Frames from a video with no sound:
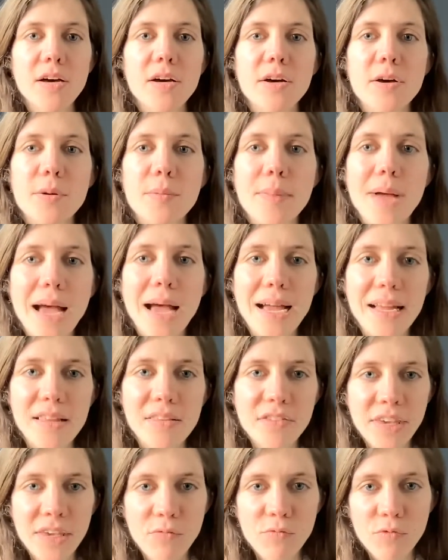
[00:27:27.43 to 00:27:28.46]

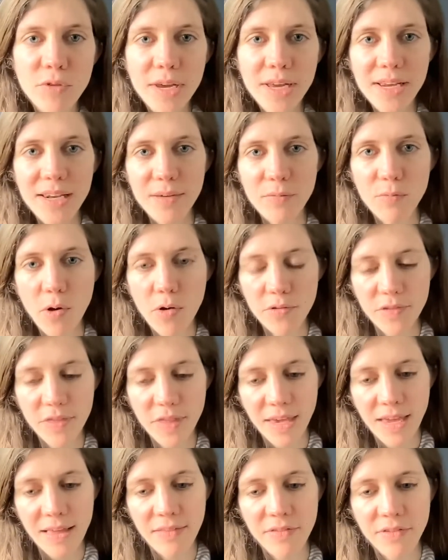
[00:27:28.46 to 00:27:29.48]
And he really was the
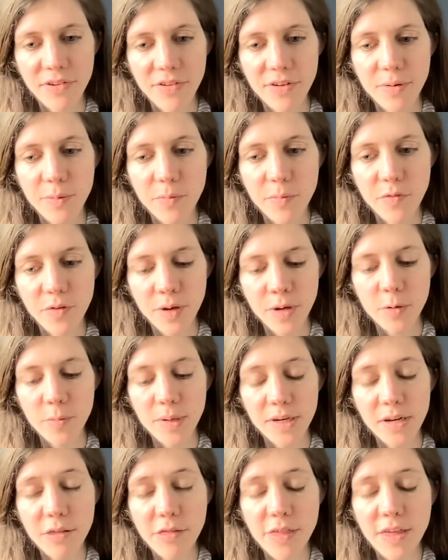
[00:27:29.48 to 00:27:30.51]
candidate for hope.
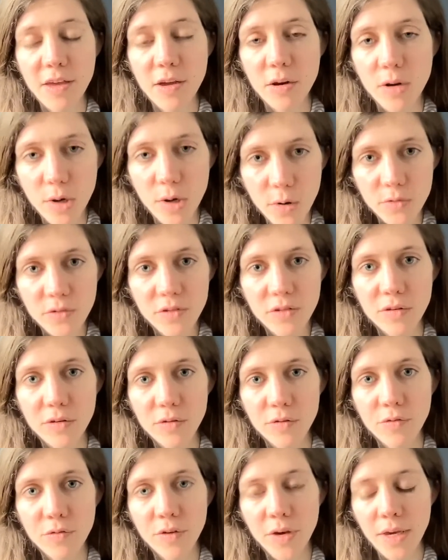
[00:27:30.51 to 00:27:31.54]
And I think a lot
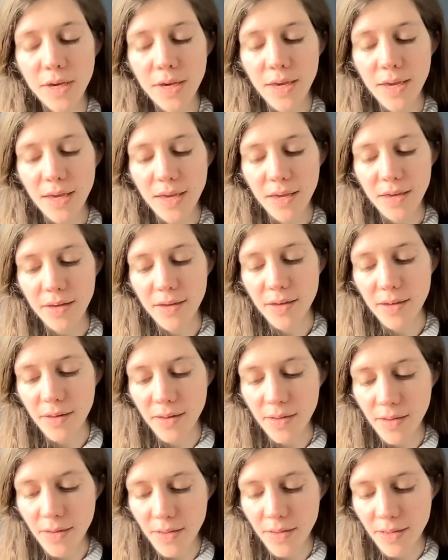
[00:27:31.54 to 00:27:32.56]
of
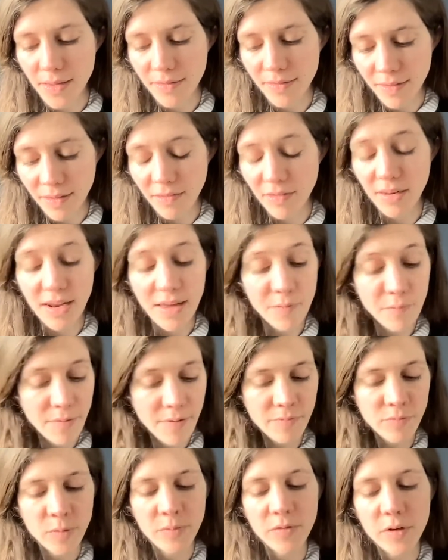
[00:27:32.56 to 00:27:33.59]
centre-left,
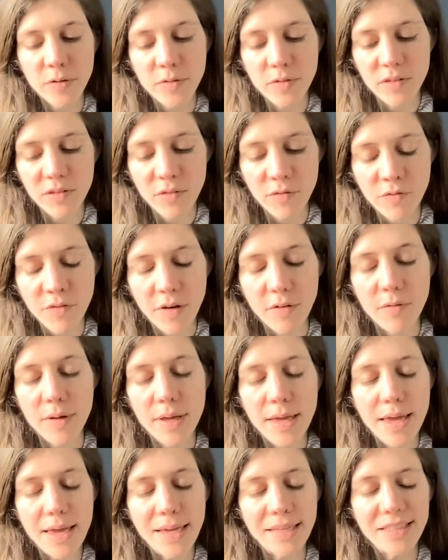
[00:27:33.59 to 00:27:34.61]
left-wing voters have felt
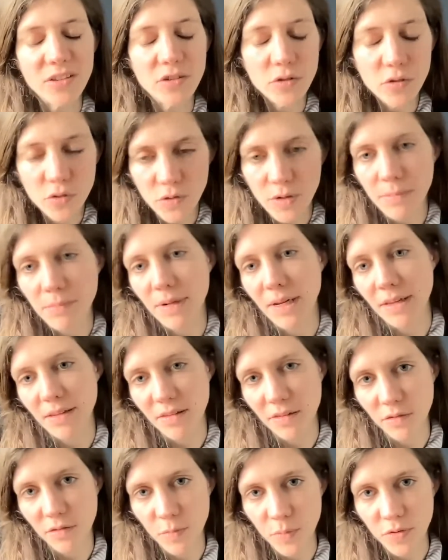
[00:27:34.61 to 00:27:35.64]
extremely
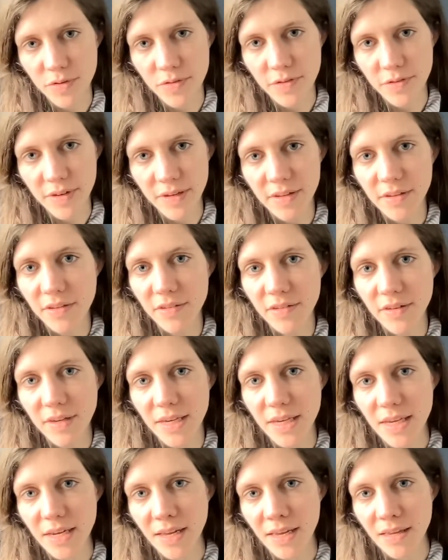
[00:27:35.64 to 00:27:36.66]
disappointed
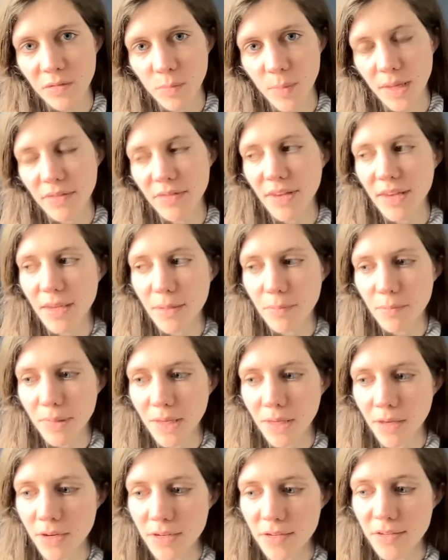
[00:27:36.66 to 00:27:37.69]
in his mandate
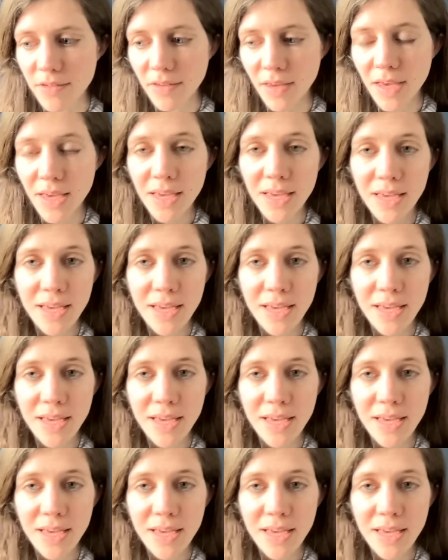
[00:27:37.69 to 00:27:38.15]
because,